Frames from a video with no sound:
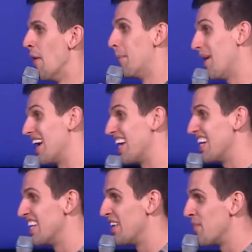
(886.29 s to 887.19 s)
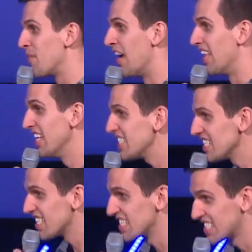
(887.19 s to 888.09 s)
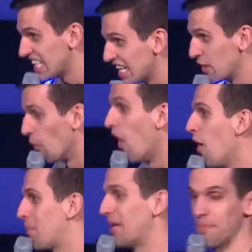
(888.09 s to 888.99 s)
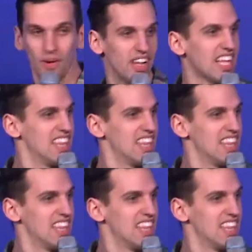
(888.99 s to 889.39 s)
but this is a stinking wall, people. Like,